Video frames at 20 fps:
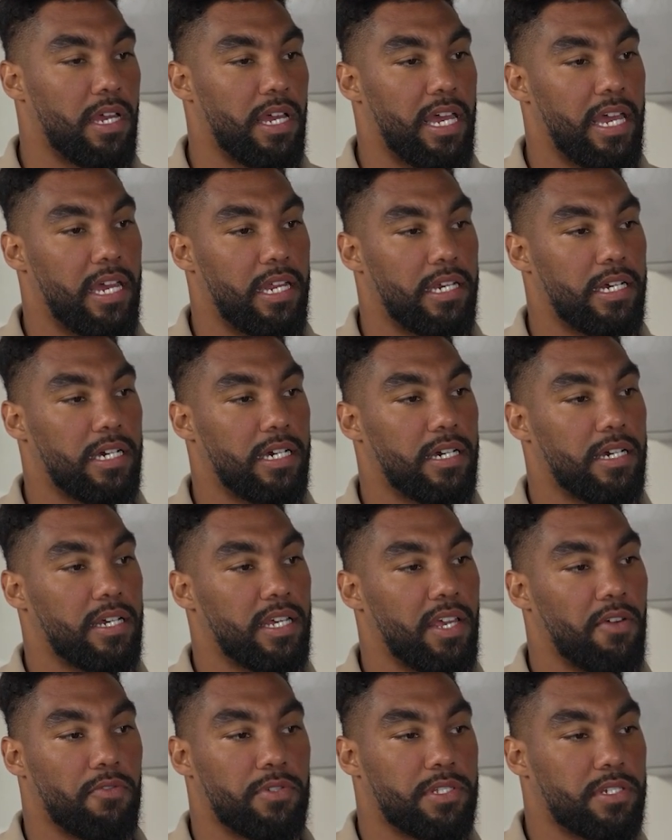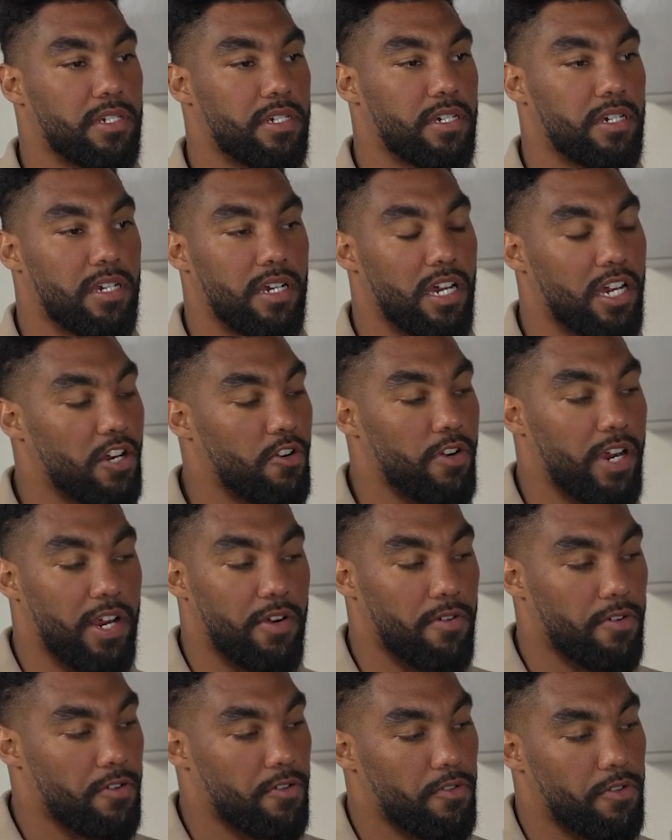and he was a
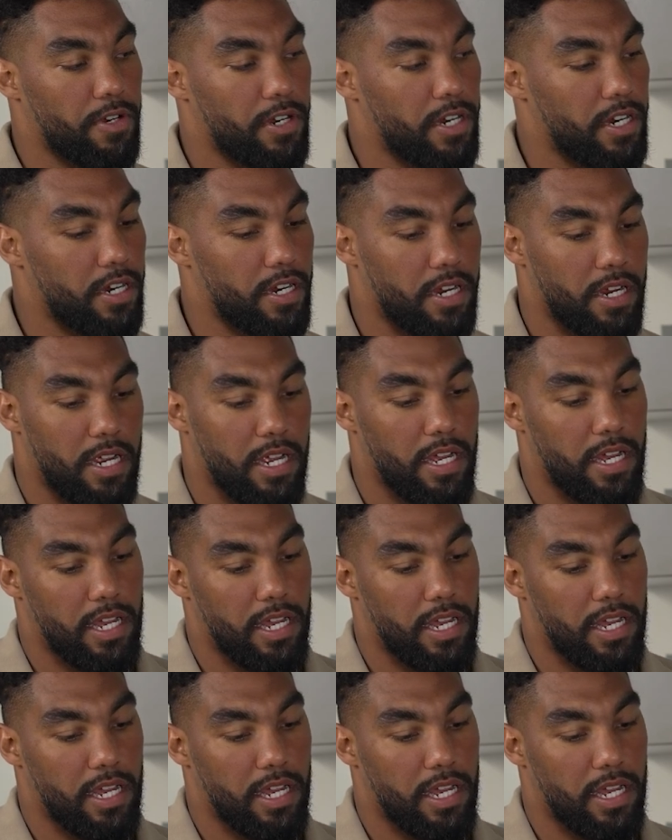great recruiter.